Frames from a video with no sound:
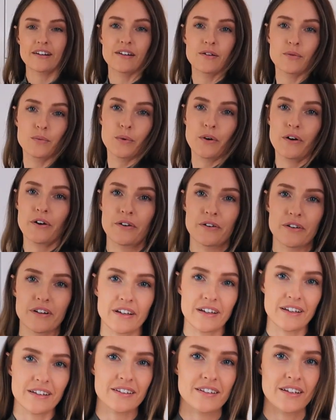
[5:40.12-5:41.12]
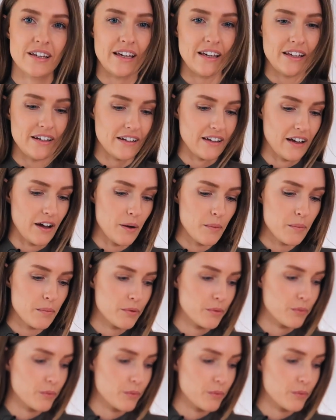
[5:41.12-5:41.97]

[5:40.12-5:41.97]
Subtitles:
the water is heating up,